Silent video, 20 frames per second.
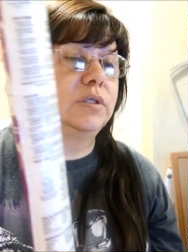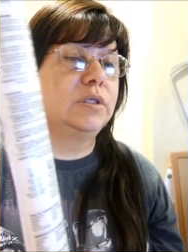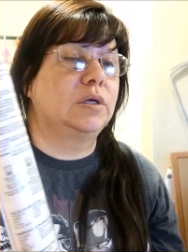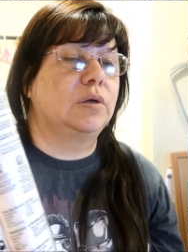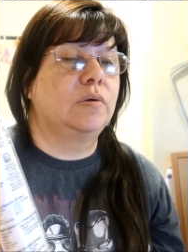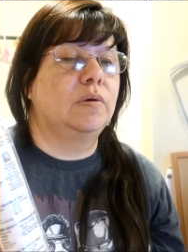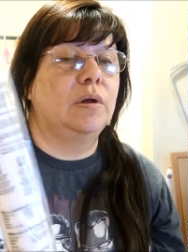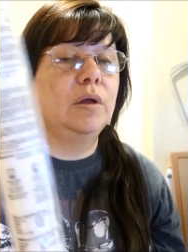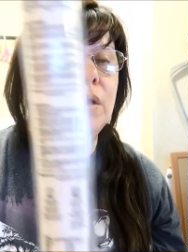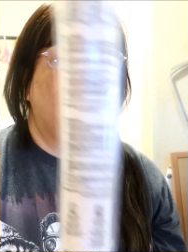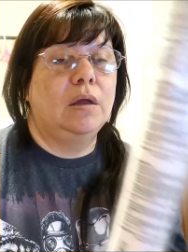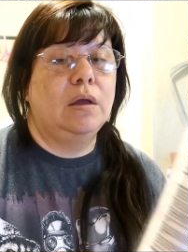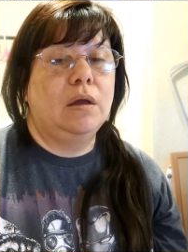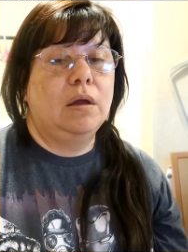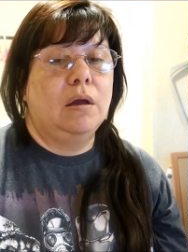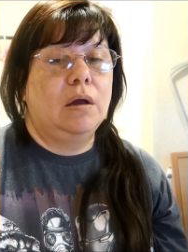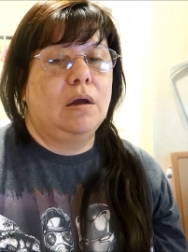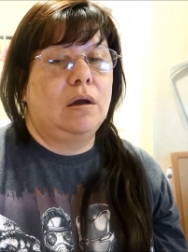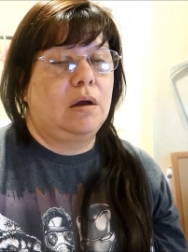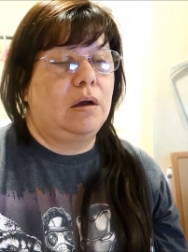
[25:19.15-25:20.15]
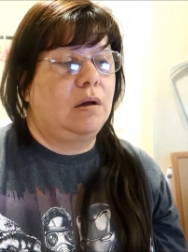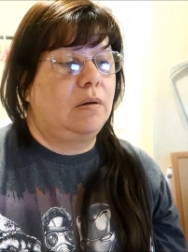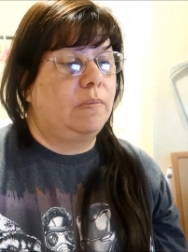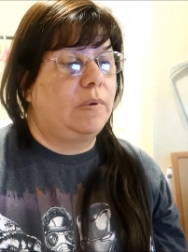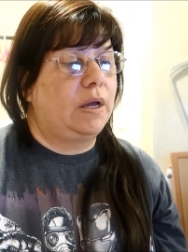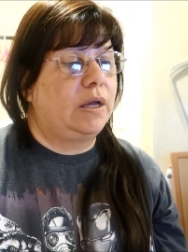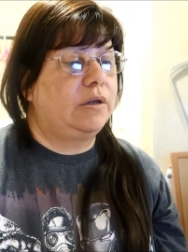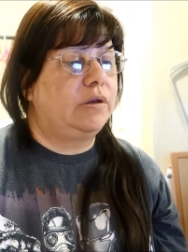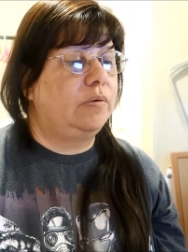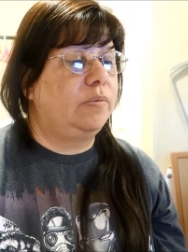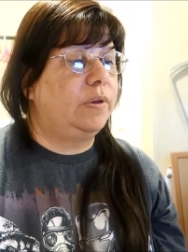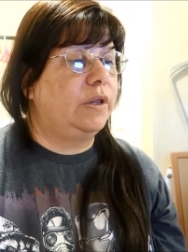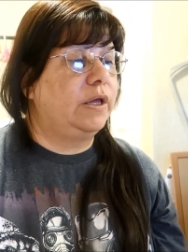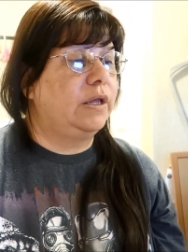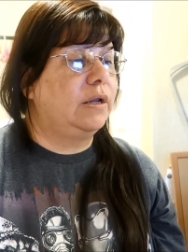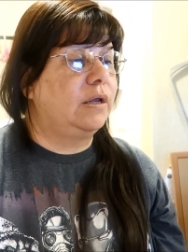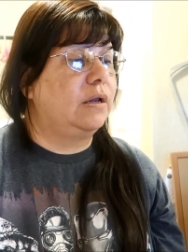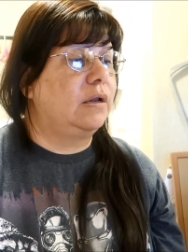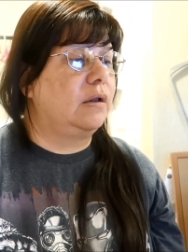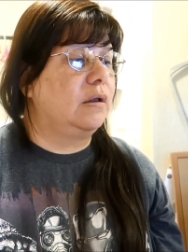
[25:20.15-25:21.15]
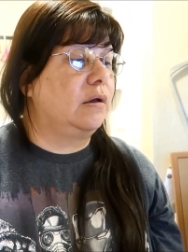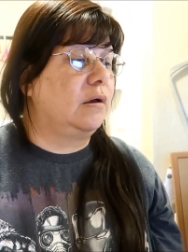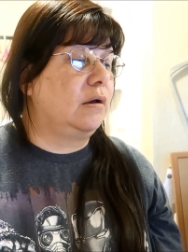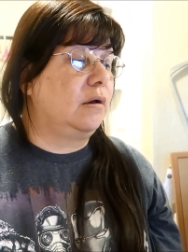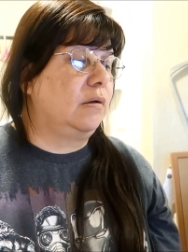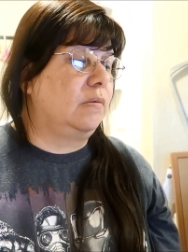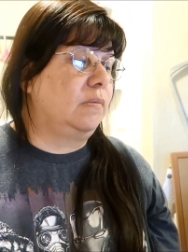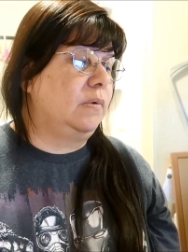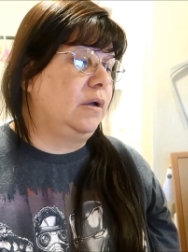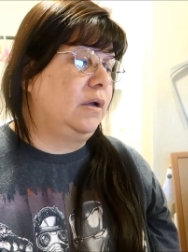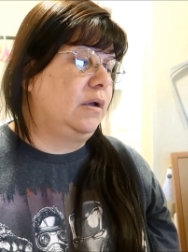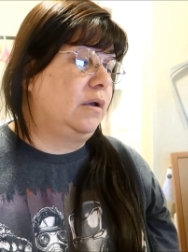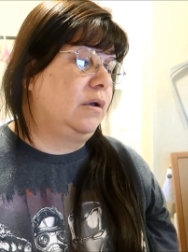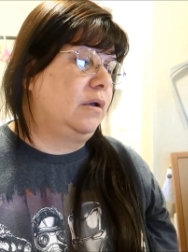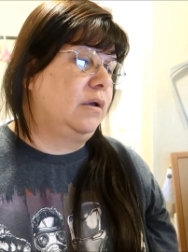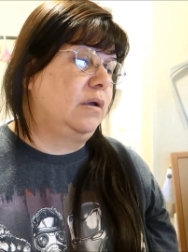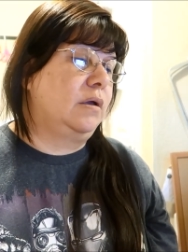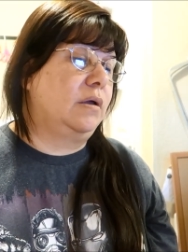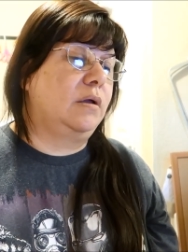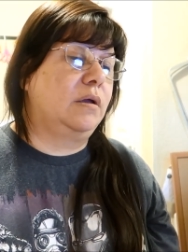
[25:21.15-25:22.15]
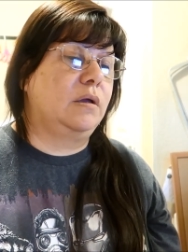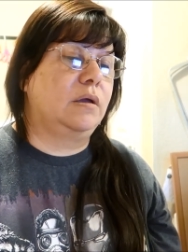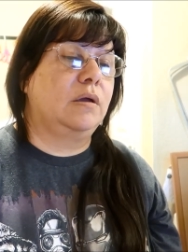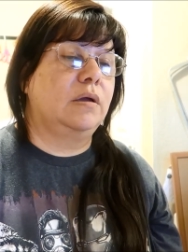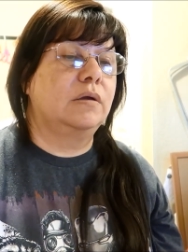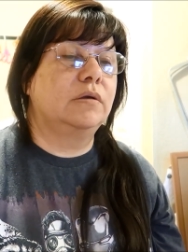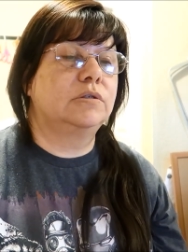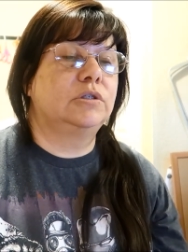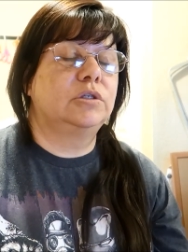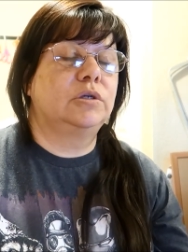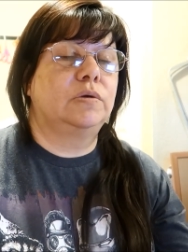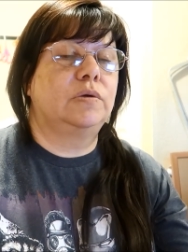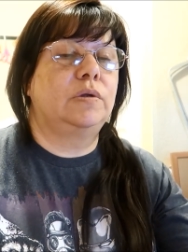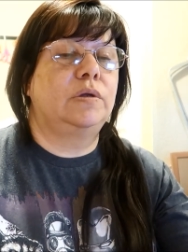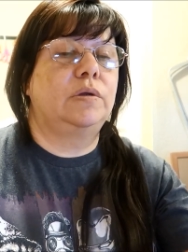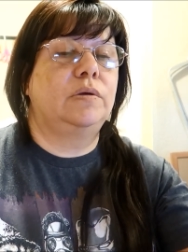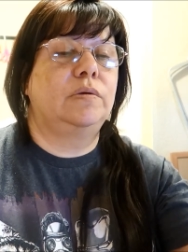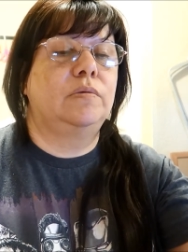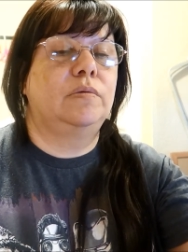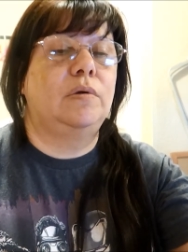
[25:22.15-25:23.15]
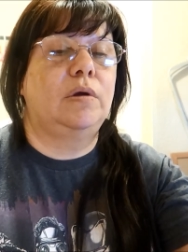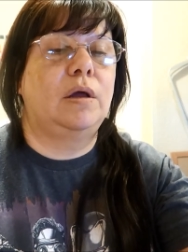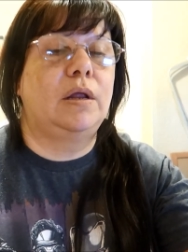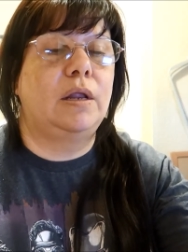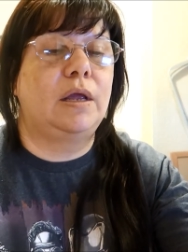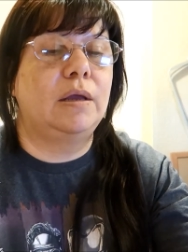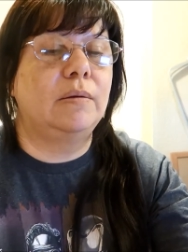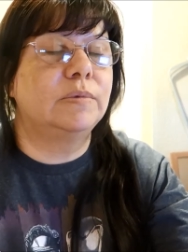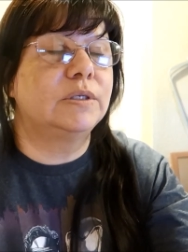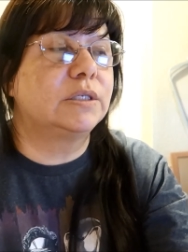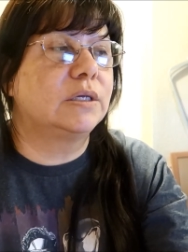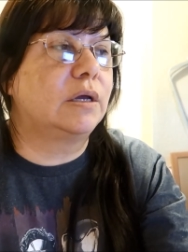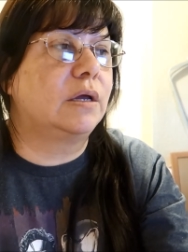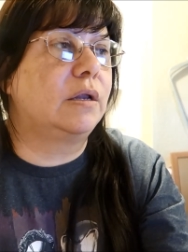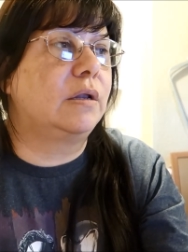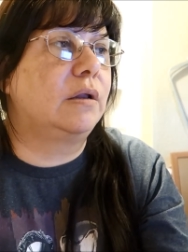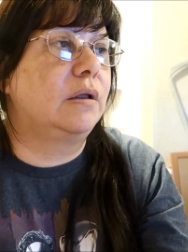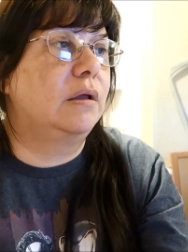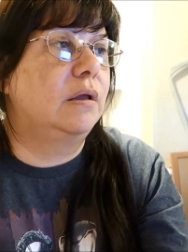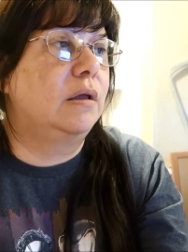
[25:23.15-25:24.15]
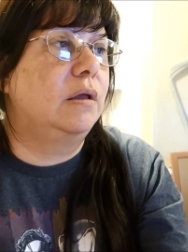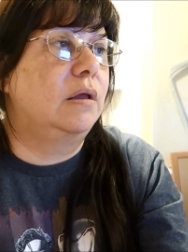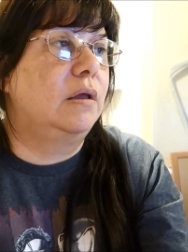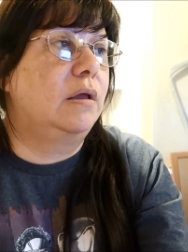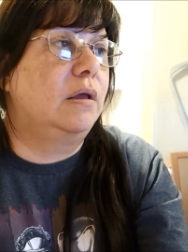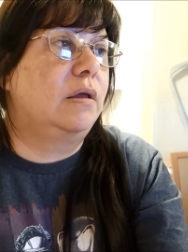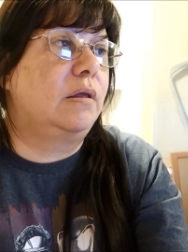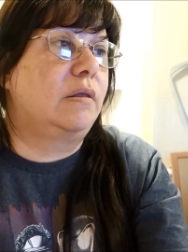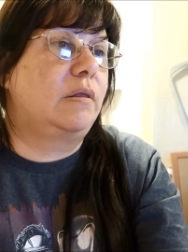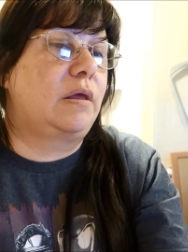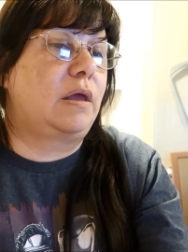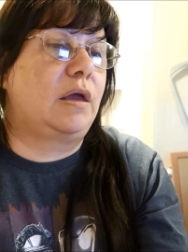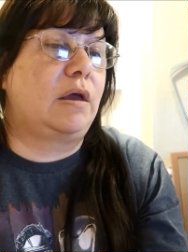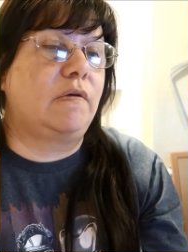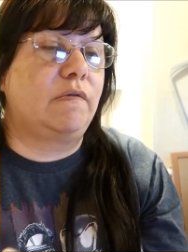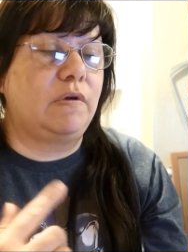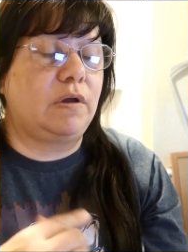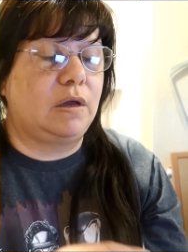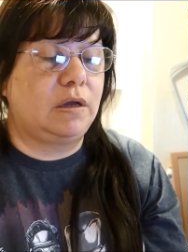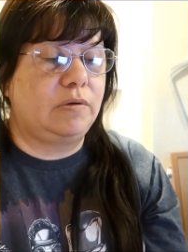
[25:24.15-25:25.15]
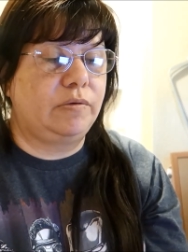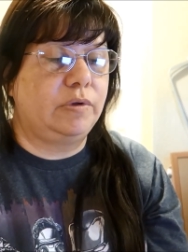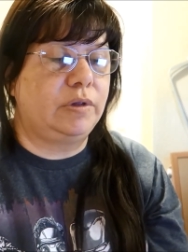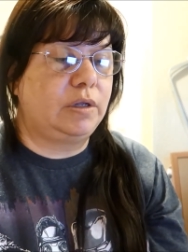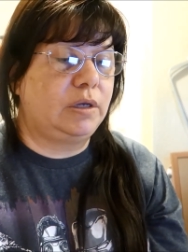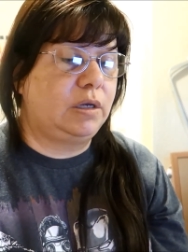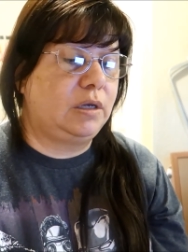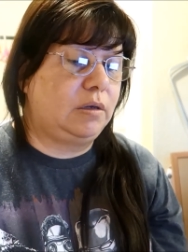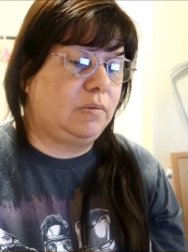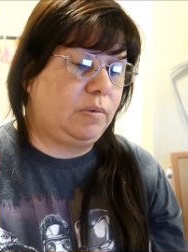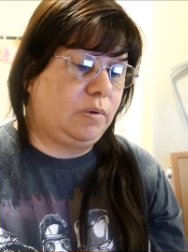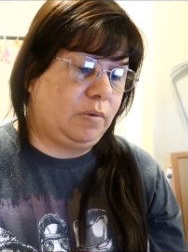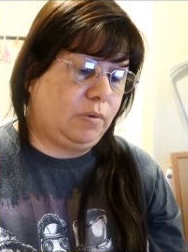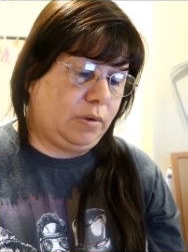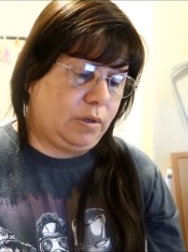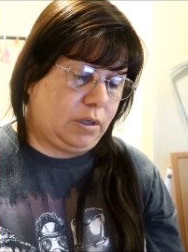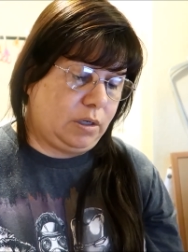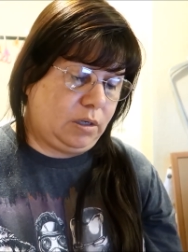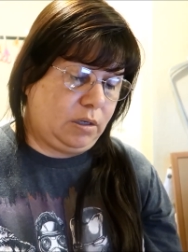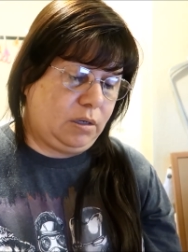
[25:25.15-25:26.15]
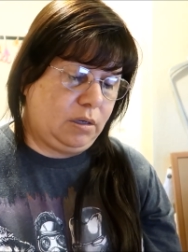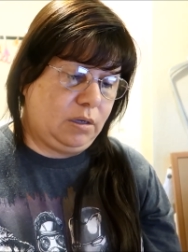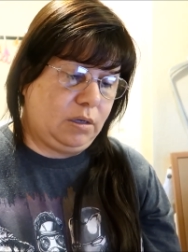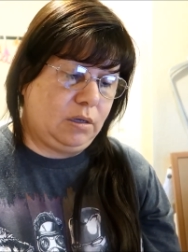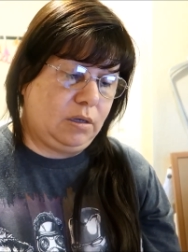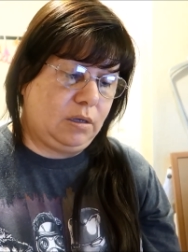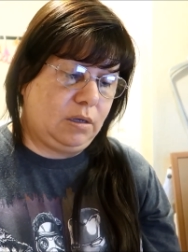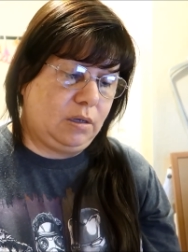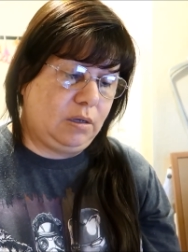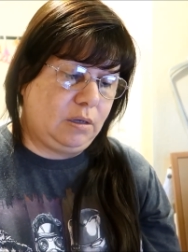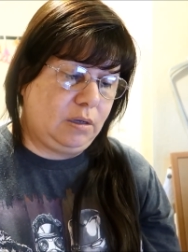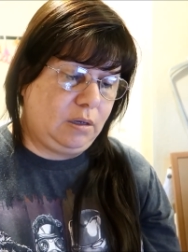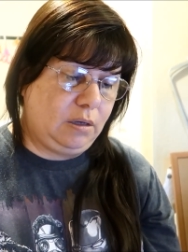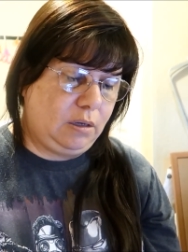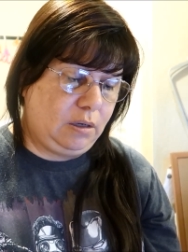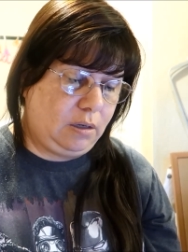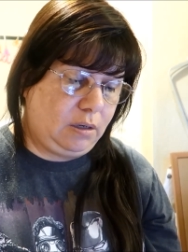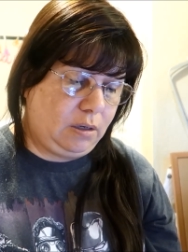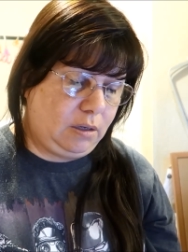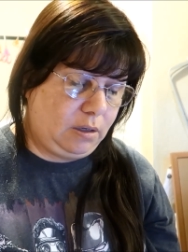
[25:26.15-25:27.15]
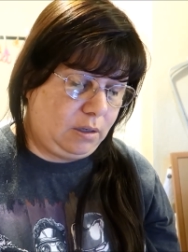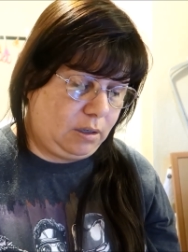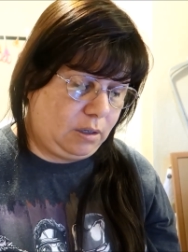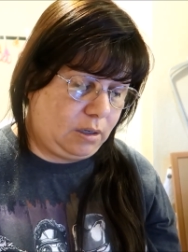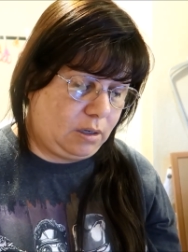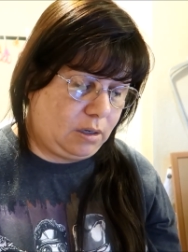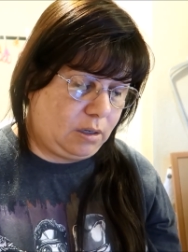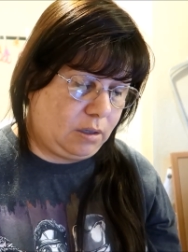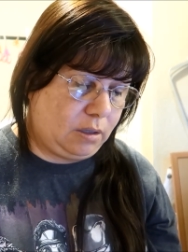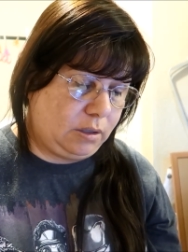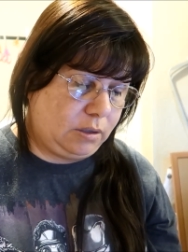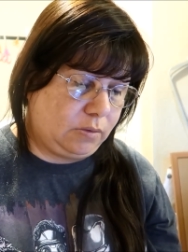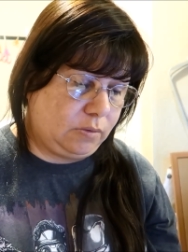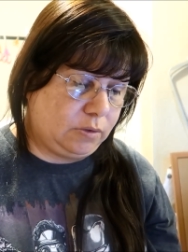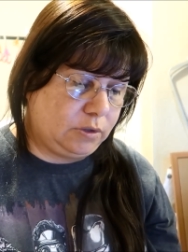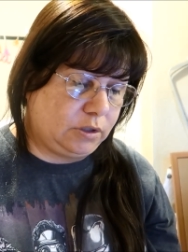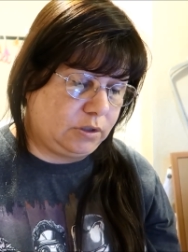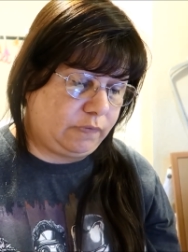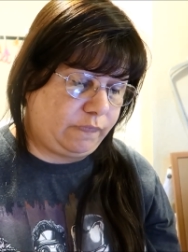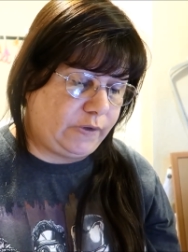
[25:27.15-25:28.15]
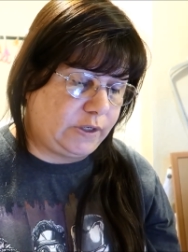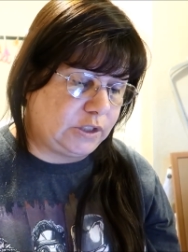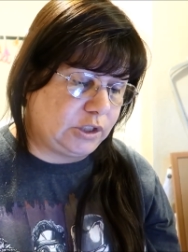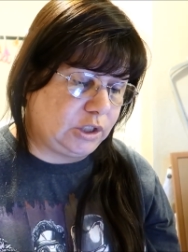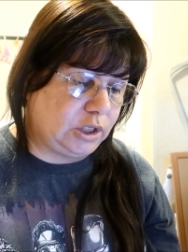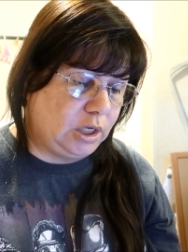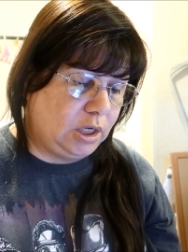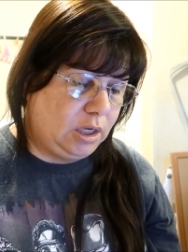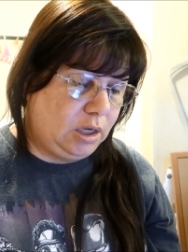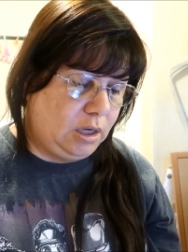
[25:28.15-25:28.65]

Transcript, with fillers: So I do plan on, I'll show you, on Amazon They haven't. I really need to be working. I've got all these orders to finish.